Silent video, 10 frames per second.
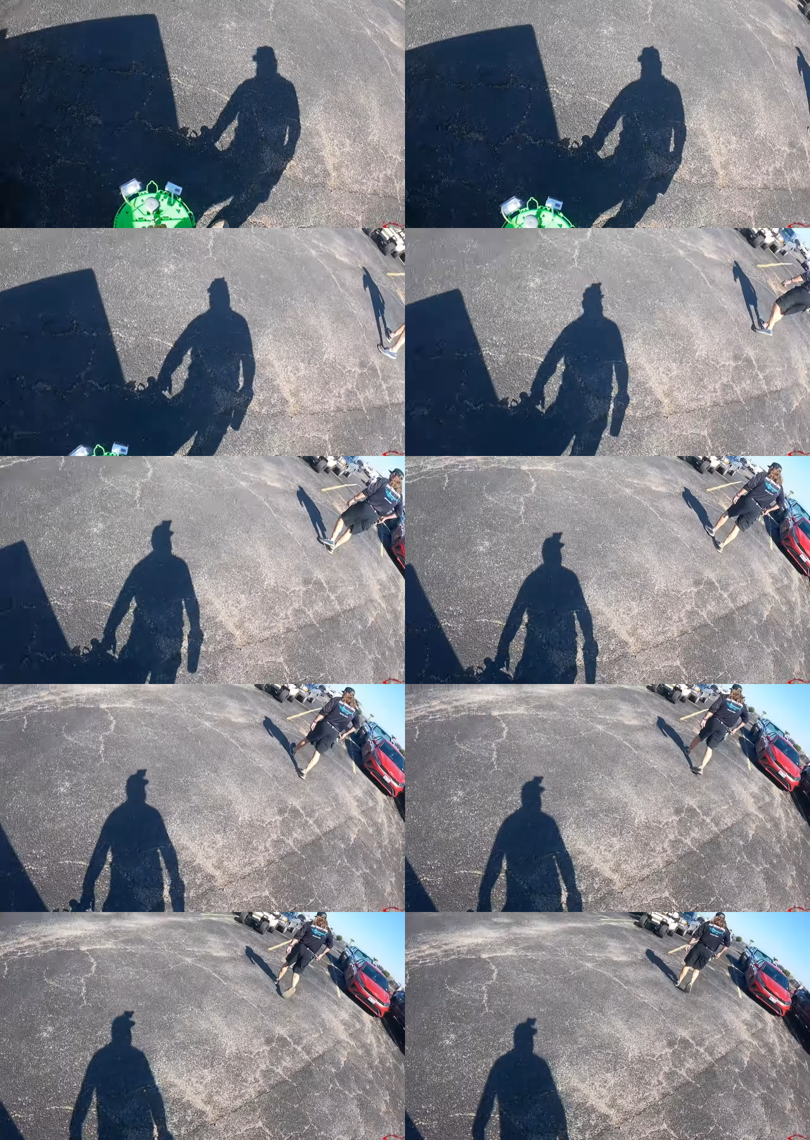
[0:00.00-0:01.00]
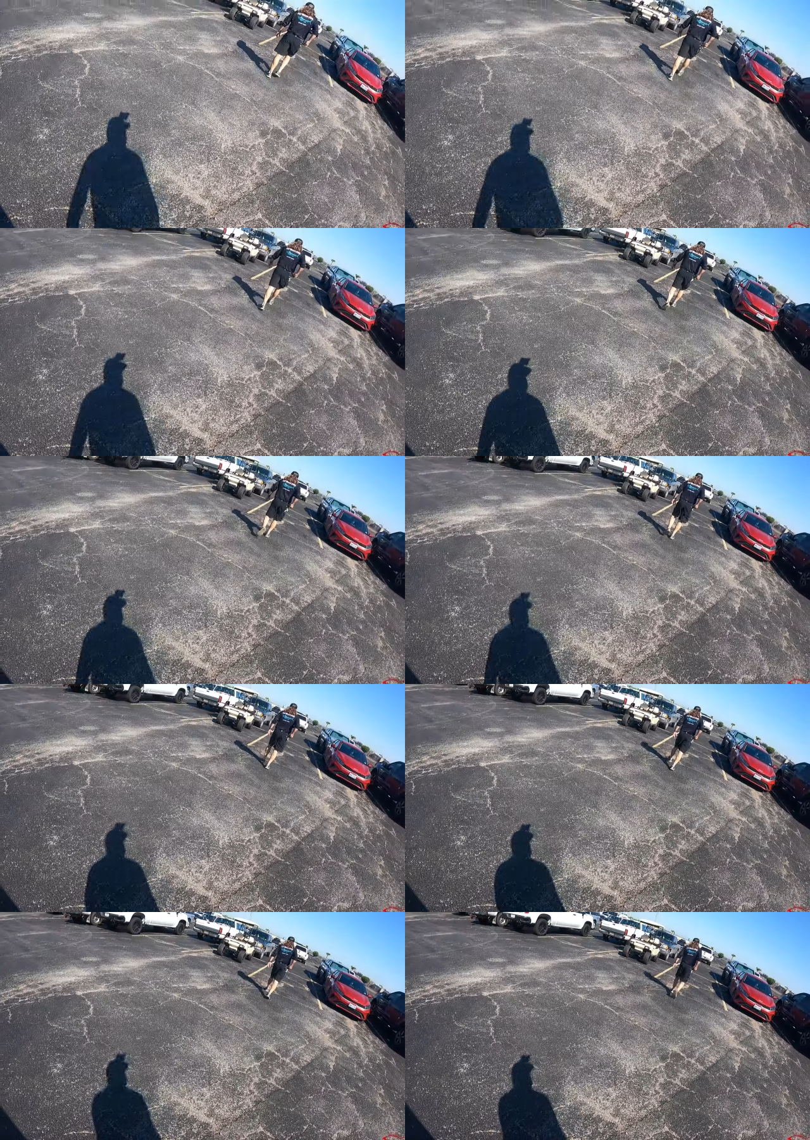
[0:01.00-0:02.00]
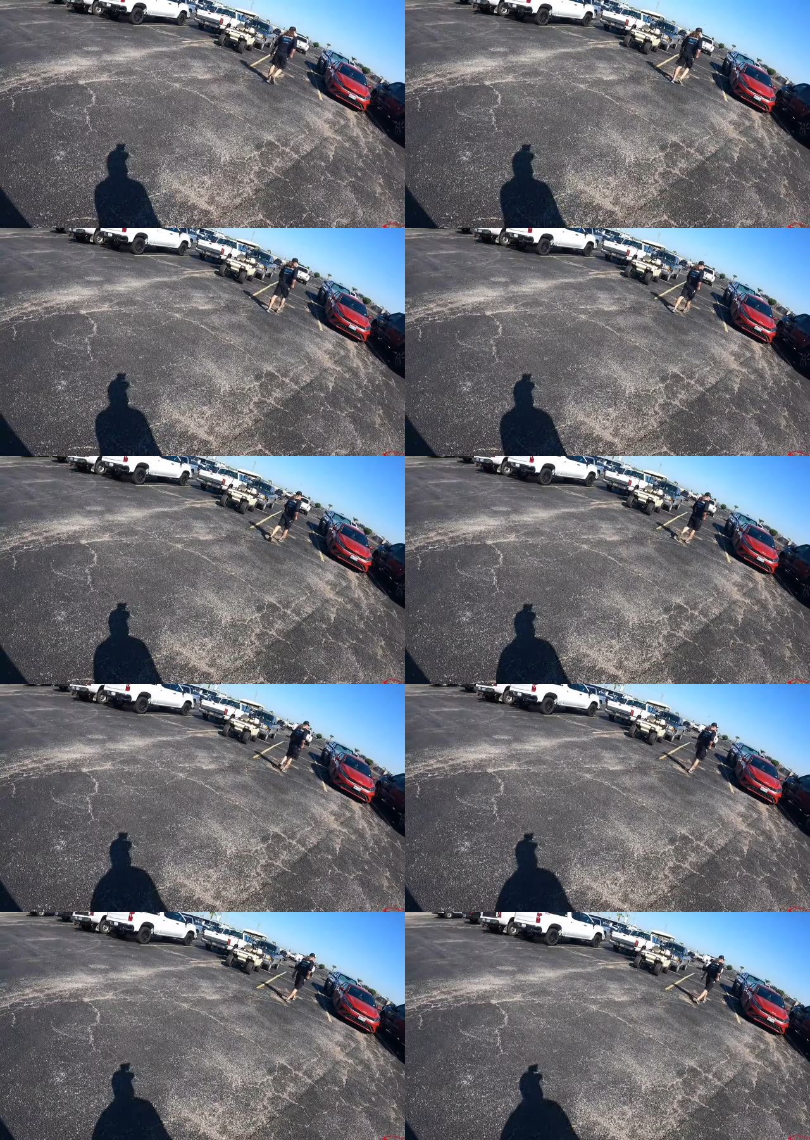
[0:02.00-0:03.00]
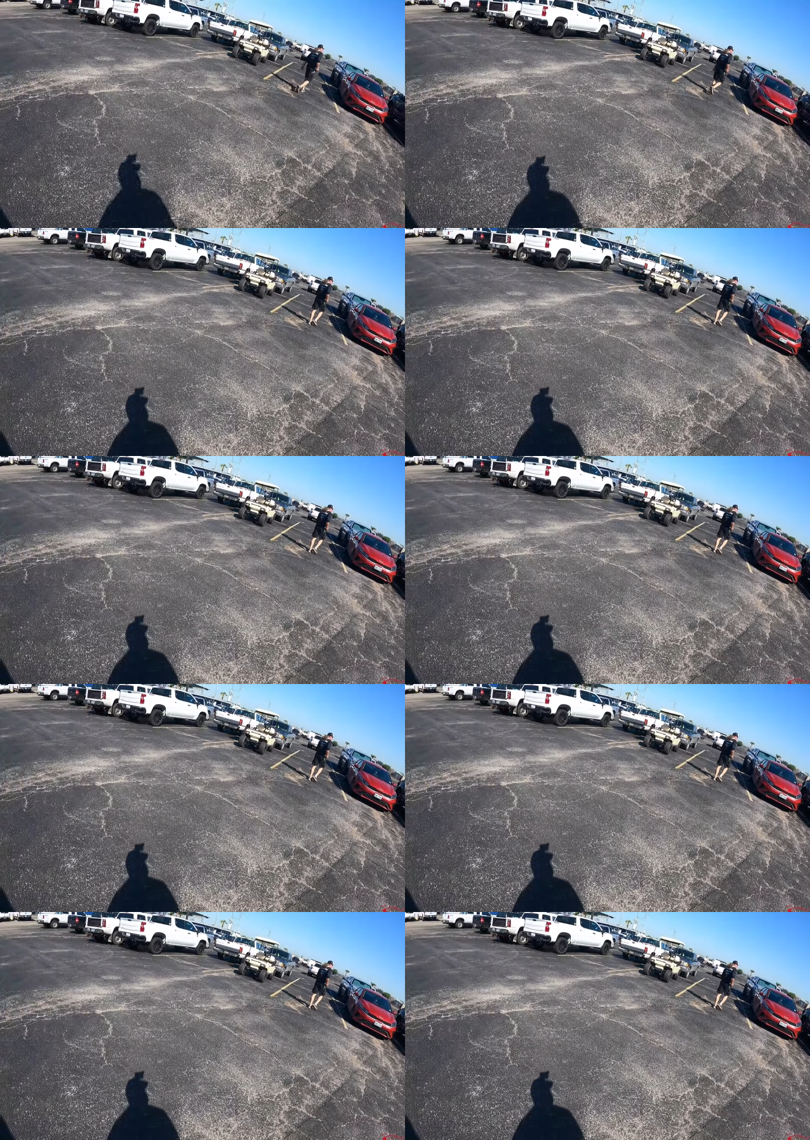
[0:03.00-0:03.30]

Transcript: Nobody's mouth can be seen.